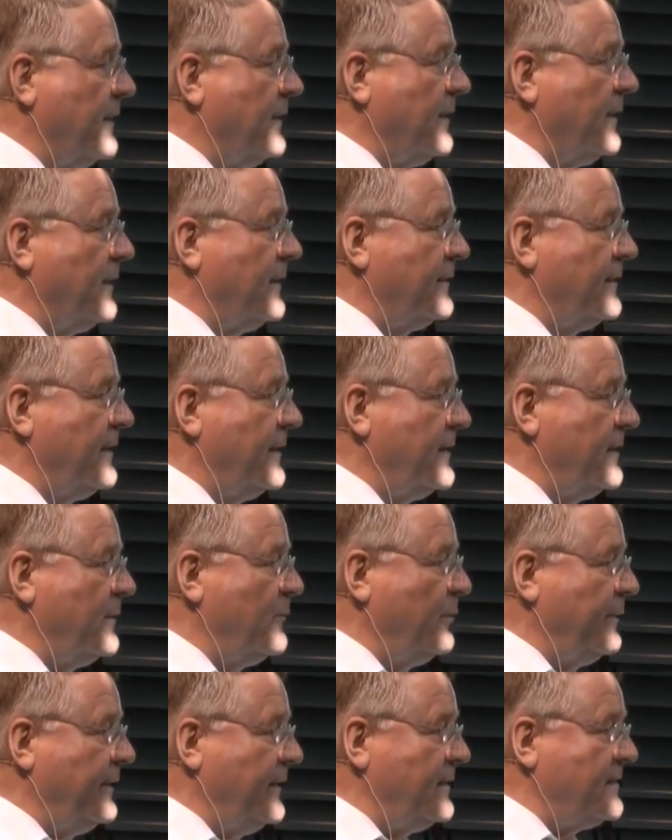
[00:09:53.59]
and
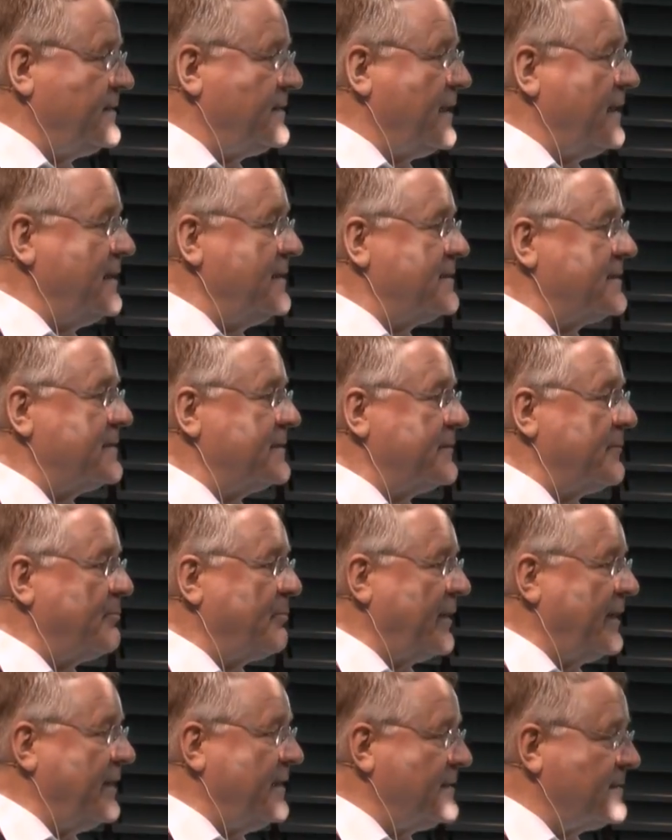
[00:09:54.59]
then we change the
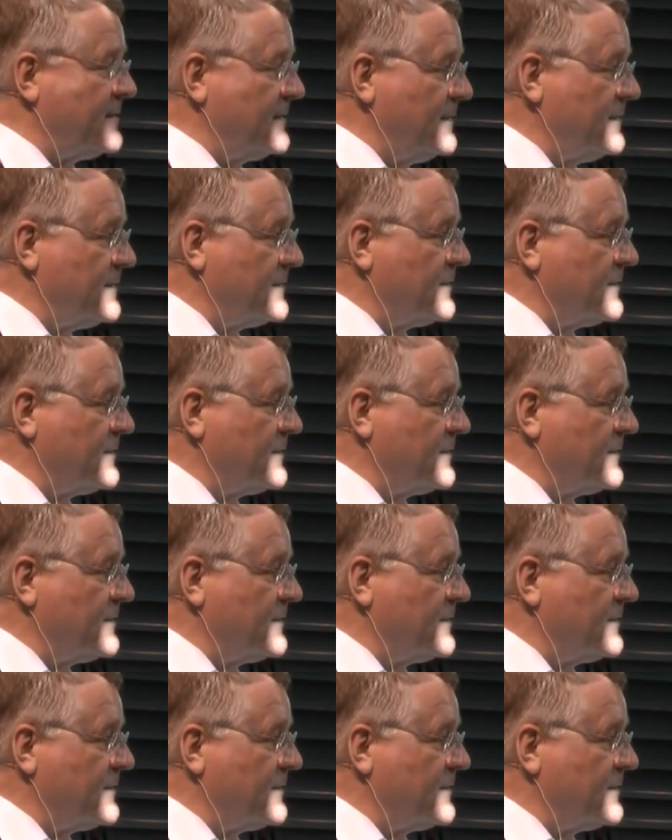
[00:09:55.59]
places.